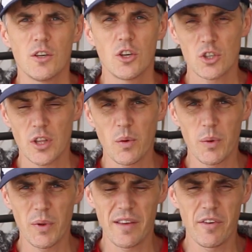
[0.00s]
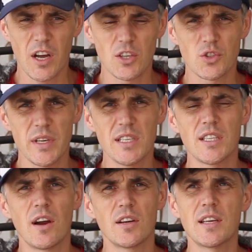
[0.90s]
Usually when we leave a country,
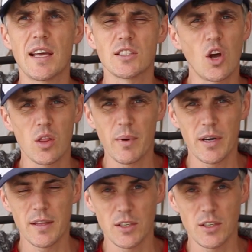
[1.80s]
Sarah takes all the money